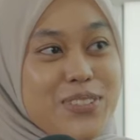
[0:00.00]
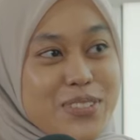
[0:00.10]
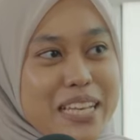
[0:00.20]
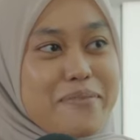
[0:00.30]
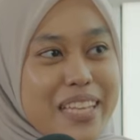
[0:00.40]

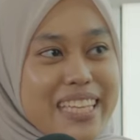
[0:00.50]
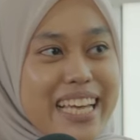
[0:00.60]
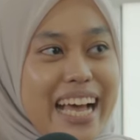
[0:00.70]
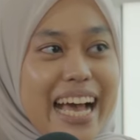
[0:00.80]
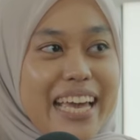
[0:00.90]
do something
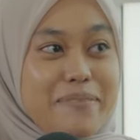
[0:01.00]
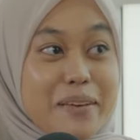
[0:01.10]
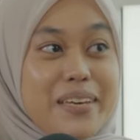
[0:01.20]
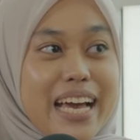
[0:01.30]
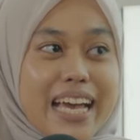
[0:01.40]
that I
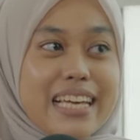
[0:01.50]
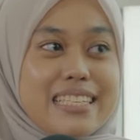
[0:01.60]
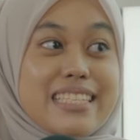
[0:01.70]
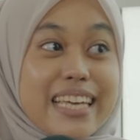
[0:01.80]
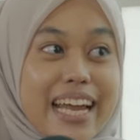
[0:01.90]

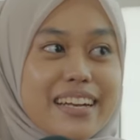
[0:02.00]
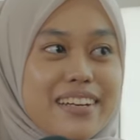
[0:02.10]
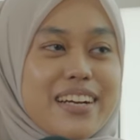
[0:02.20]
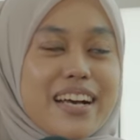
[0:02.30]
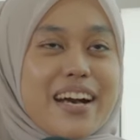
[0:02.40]
scared
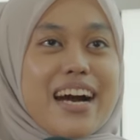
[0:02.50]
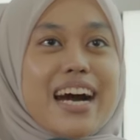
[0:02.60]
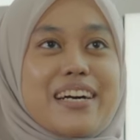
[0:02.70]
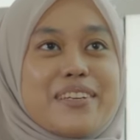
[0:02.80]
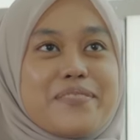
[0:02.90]

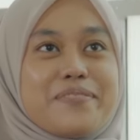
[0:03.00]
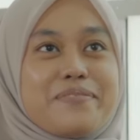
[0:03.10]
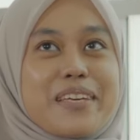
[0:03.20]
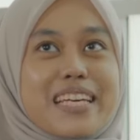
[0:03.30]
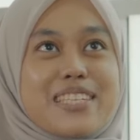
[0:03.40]

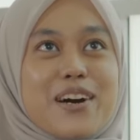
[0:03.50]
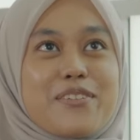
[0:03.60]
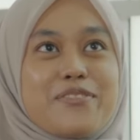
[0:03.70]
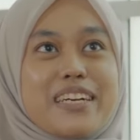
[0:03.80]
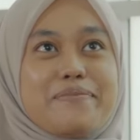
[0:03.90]
because
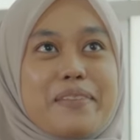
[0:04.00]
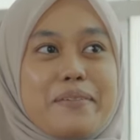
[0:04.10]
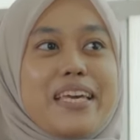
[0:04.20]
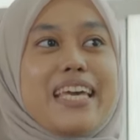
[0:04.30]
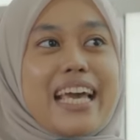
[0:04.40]
of.
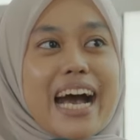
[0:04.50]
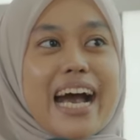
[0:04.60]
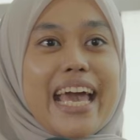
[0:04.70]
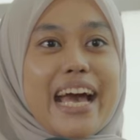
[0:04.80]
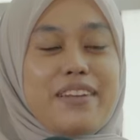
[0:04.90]
Maybe
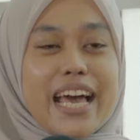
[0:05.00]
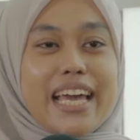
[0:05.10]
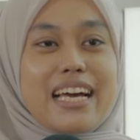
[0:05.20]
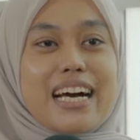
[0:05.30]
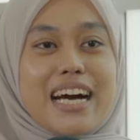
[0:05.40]
I have
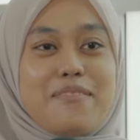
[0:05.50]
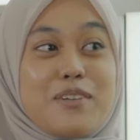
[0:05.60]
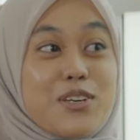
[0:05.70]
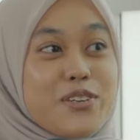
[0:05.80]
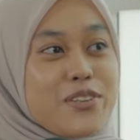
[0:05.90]
like
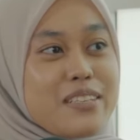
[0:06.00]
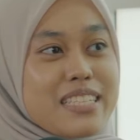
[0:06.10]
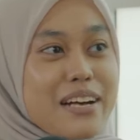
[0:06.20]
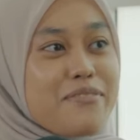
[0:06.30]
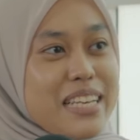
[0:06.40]
low
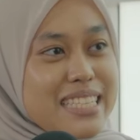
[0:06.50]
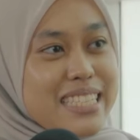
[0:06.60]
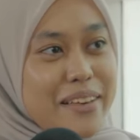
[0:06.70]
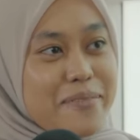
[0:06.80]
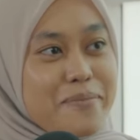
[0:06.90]

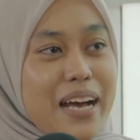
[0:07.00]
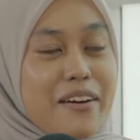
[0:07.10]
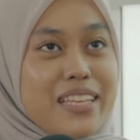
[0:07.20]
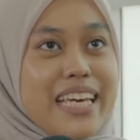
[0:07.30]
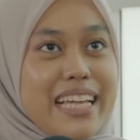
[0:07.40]
self-esteem
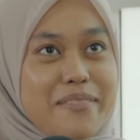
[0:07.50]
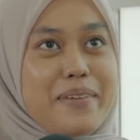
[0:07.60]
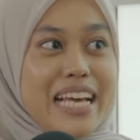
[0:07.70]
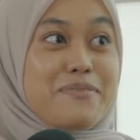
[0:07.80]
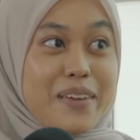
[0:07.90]
after getting
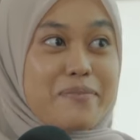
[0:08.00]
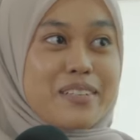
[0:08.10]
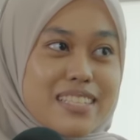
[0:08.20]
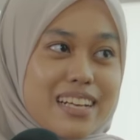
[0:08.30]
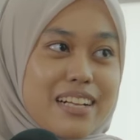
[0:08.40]
my SPM
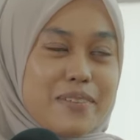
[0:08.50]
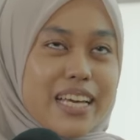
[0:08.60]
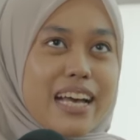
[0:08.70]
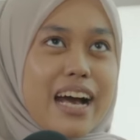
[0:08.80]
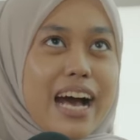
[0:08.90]
result,
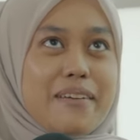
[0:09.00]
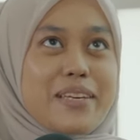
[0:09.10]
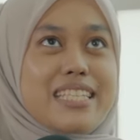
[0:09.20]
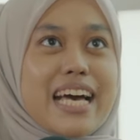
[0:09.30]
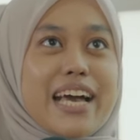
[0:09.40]

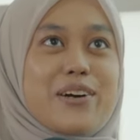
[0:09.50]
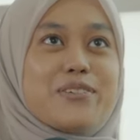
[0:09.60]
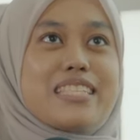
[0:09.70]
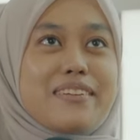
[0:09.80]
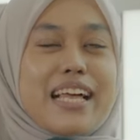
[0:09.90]
because I
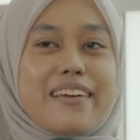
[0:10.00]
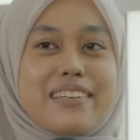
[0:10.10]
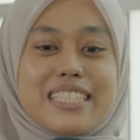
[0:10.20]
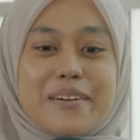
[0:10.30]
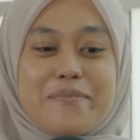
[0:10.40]
always think
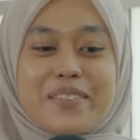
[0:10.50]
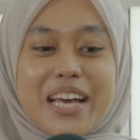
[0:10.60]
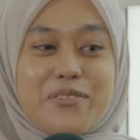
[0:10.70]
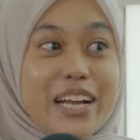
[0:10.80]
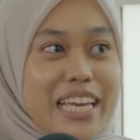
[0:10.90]
like,
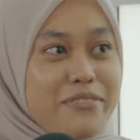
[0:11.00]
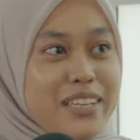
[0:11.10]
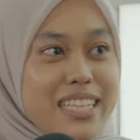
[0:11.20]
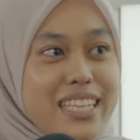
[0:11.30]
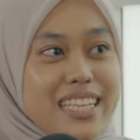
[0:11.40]
what if
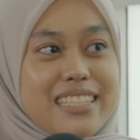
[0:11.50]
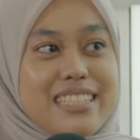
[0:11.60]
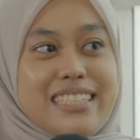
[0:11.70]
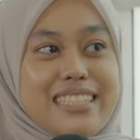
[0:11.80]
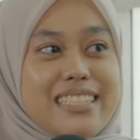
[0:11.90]
it didn't
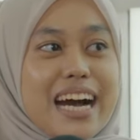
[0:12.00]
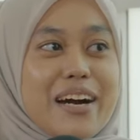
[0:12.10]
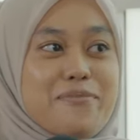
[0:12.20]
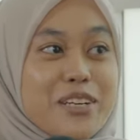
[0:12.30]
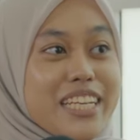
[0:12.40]

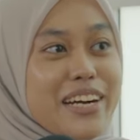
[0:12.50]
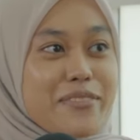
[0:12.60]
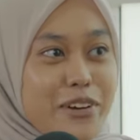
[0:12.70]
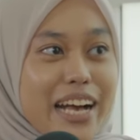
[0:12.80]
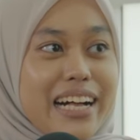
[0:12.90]
work
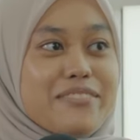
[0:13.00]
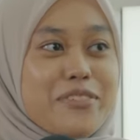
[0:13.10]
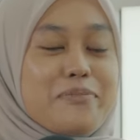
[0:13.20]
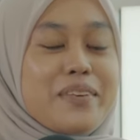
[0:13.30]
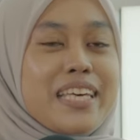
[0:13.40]
out well
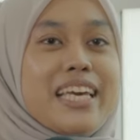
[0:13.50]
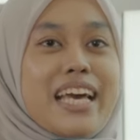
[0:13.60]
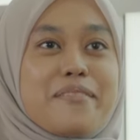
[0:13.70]
for me?